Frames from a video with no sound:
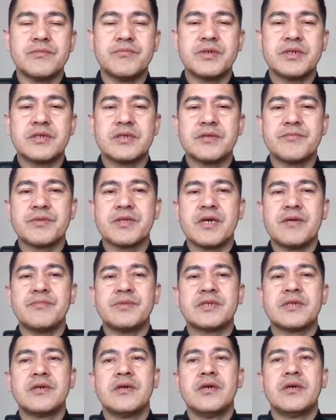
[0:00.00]
but
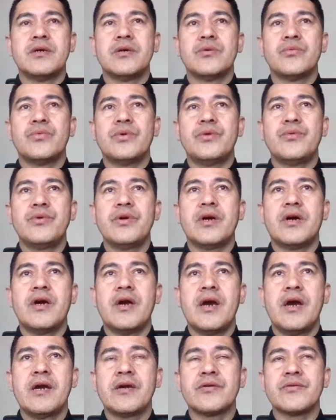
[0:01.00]
sometimes when we are
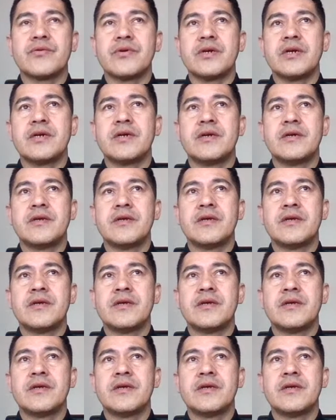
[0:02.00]
angry,